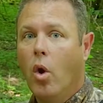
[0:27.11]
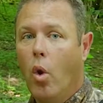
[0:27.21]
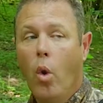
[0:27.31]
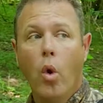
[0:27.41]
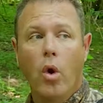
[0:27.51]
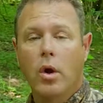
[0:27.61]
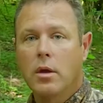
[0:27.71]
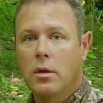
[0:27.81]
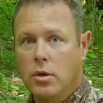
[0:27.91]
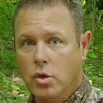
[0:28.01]
or
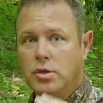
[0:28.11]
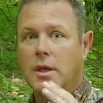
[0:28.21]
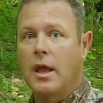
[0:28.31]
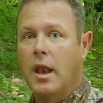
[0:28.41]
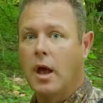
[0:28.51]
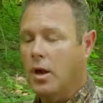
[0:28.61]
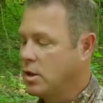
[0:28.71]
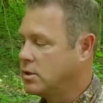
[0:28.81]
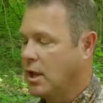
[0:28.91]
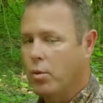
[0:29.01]
using a lock-on stand.